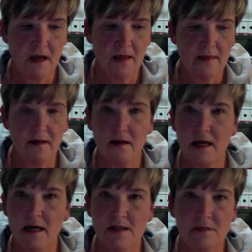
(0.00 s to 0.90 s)
Then I'll
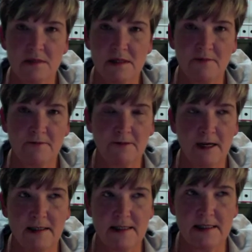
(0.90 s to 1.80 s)
catch up with some
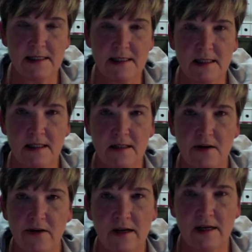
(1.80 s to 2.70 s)
friends in Sydney that I
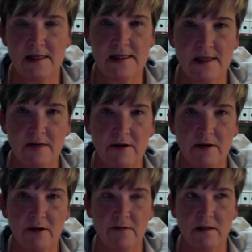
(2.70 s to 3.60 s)
don't get to see very
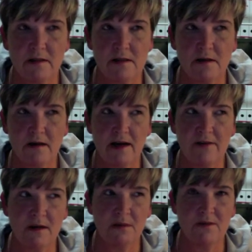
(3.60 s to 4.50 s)
often. So I'll have a
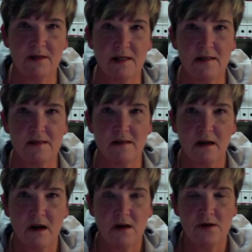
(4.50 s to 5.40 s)
couple of days
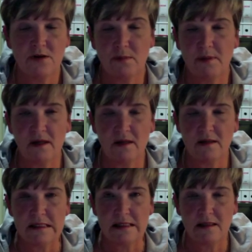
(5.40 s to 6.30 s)
shopping in the
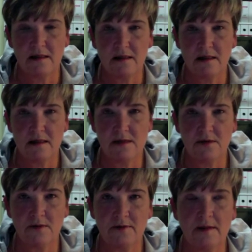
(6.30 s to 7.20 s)
city, that sort
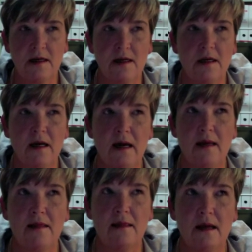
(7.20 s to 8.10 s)
of thing.
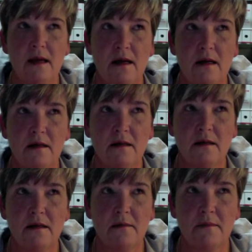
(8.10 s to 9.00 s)
And
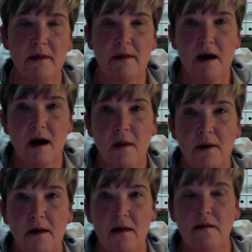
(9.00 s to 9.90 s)
then by the
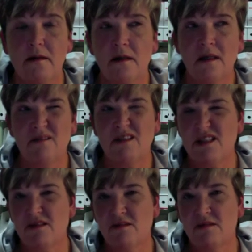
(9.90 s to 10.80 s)
harbour, which
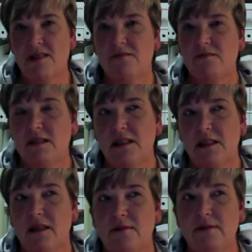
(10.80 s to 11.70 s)
is always
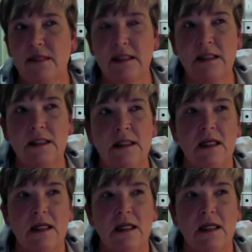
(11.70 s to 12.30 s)
really lovely.